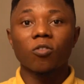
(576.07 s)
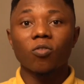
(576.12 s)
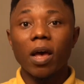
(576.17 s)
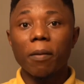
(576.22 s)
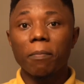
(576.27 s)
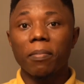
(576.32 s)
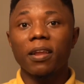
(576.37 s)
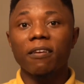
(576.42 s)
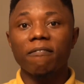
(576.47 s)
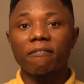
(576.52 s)
So I
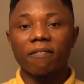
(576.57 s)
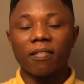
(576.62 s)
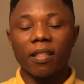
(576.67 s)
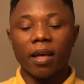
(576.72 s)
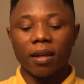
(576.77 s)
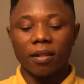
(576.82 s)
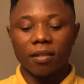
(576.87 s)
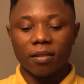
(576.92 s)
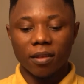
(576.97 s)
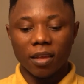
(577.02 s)
believe
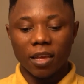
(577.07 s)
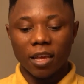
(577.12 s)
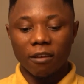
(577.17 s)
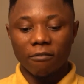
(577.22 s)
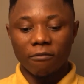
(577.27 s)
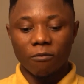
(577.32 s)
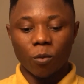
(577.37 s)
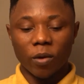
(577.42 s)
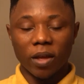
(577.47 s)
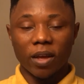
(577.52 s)
that
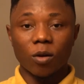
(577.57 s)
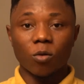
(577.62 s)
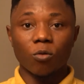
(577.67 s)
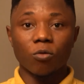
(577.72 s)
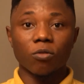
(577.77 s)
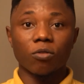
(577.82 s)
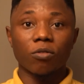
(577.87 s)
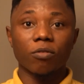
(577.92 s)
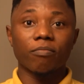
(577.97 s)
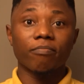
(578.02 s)
if we
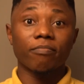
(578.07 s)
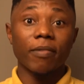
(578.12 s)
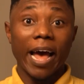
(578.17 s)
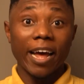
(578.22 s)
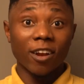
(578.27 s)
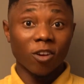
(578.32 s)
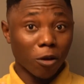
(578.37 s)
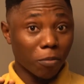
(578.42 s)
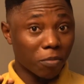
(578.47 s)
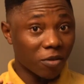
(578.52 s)
could
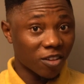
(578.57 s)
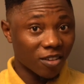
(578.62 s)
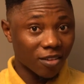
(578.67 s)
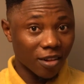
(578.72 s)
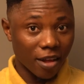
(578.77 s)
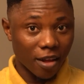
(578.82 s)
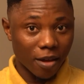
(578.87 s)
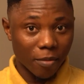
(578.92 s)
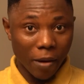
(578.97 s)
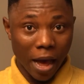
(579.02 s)
adopt
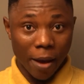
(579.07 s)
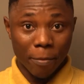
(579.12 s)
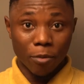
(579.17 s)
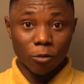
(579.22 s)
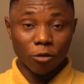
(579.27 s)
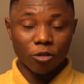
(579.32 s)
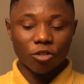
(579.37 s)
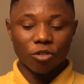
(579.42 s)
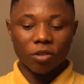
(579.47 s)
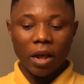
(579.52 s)
this
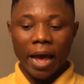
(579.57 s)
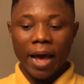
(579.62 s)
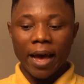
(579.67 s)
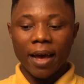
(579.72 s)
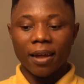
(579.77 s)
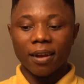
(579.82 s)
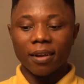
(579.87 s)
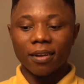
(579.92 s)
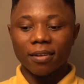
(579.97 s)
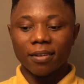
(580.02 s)
approach
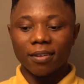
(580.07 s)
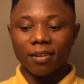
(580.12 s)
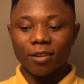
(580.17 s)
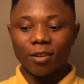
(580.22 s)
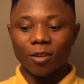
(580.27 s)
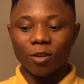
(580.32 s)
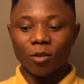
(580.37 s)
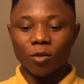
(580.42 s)
and,